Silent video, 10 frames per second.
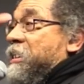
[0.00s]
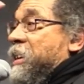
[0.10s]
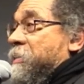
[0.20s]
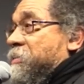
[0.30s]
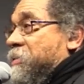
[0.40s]

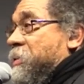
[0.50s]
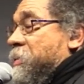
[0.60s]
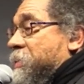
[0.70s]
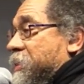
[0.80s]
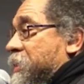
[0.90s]
truth
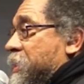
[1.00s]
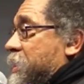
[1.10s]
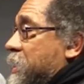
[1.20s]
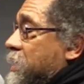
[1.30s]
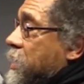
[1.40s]
and
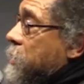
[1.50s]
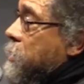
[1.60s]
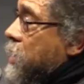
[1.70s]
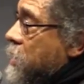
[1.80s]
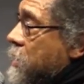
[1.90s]
goodness and
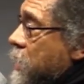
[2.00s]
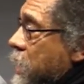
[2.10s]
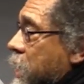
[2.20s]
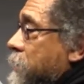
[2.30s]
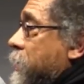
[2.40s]
beauty. And
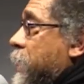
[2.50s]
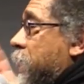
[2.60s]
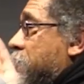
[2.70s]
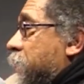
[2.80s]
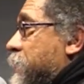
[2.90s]
if you're
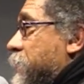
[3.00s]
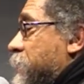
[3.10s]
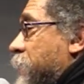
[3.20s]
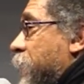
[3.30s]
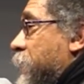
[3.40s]
religious, you're
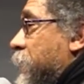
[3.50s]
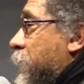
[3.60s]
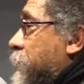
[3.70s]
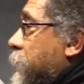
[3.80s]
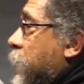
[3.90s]
trying to
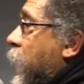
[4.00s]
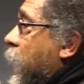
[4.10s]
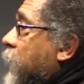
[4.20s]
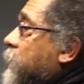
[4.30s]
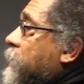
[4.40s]
love God,
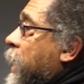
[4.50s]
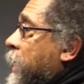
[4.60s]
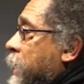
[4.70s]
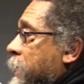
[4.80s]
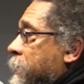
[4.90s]
you're trying to
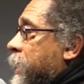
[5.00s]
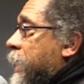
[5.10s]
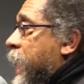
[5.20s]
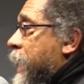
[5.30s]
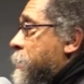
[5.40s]
love your
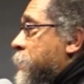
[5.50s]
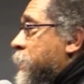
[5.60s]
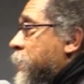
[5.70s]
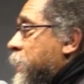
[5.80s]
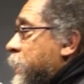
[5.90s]
neighbor.
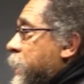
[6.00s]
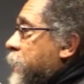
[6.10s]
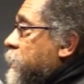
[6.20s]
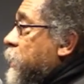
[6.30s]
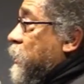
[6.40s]
And if
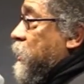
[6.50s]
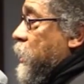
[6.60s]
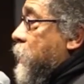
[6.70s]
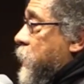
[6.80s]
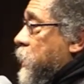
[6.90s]
you're a
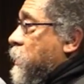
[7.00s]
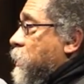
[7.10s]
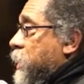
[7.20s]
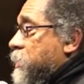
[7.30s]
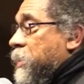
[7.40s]
serious
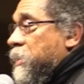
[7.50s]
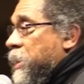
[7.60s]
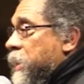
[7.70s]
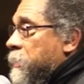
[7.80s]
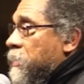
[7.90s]
Christian, you're
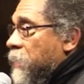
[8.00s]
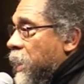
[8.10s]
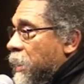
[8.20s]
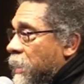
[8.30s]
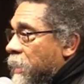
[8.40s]
even trying to
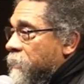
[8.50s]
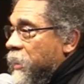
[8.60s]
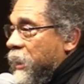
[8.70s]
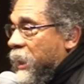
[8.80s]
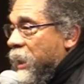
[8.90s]
love your
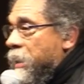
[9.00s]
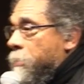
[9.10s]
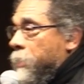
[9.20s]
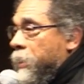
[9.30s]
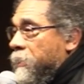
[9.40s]

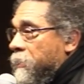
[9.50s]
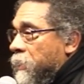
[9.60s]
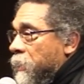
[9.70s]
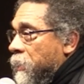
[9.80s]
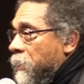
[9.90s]
enemies.
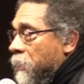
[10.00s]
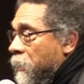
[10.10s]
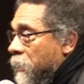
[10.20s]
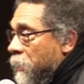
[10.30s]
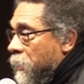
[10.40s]

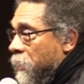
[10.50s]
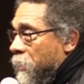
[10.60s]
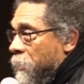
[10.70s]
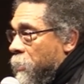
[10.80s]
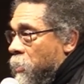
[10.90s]

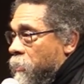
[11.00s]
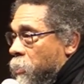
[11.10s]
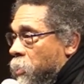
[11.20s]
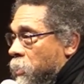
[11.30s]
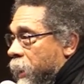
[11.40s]
Boy, for
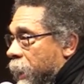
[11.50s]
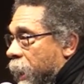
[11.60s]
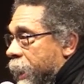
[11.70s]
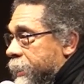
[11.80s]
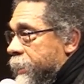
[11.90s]
ruling
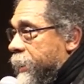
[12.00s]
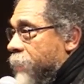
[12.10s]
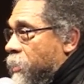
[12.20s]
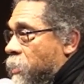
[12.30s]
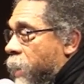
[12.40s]
classes, that's
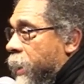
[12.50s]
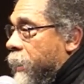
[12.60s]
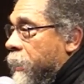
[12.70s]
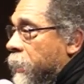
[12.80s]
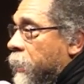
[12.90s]
quite a
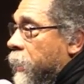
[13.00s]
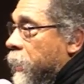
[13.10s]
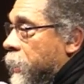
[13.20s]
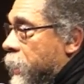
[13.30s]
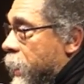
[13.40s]

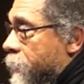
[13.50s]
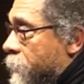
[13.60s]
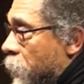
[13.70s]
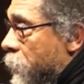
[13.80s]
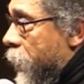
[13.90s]
gift,
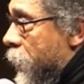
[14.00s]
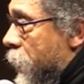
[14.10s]
though, isn't it?